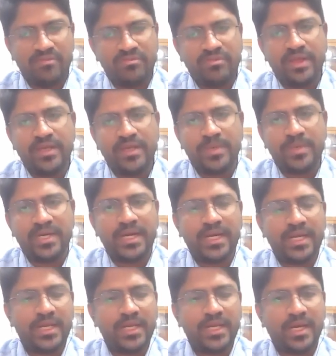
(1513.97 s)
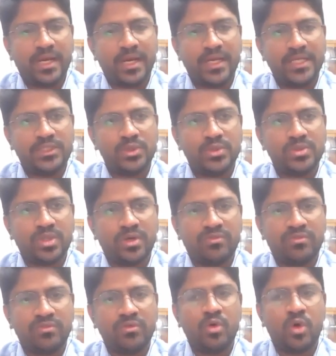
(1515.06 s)
Have there been any
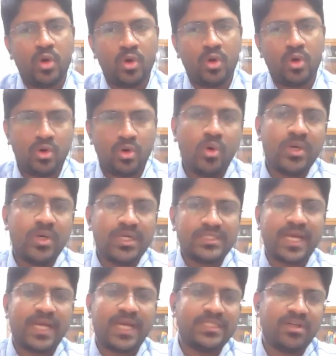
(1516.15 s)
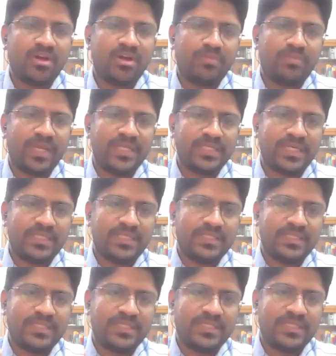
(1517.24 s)
issues of overcharging of
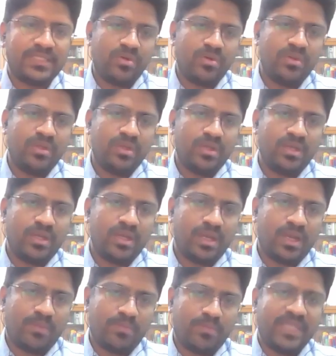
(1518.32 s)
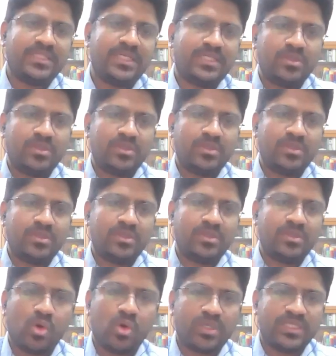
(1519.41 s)
patients and, you know, patients
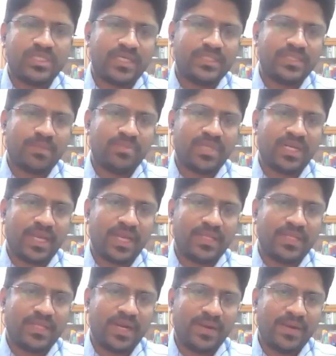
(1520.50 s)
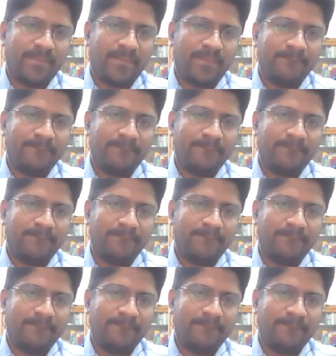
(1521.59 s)
going to courts and something like that?